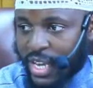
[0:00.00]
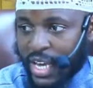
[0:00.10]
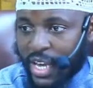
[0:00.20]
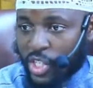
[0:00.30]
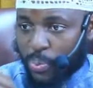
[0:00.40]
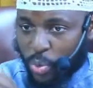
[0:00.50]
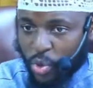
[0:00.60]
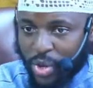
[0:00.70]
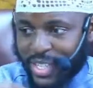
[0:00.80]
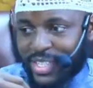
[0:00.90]
It's pure
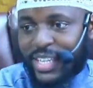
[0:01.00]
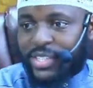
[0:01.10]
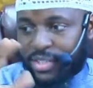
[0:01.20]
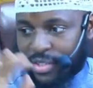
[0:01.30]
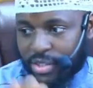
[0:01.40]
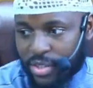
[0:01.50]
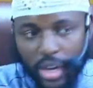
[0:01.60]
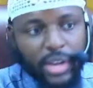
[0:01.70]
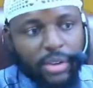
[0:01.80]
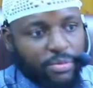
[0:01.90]
in its essence.
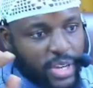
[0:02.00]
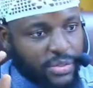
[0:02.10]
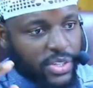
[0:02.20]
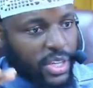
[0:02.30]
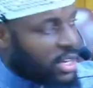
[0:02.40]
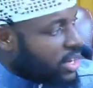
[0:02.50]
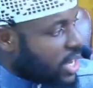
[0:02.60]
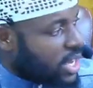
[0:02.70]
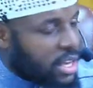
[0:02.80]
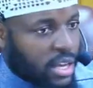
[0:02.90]
Tahirun fi nafsihi.
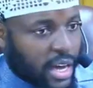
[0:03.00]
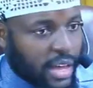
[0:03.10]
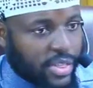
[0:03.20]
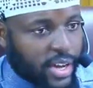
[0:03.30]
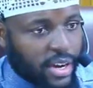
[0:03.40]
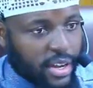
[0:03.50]
Okay, and then?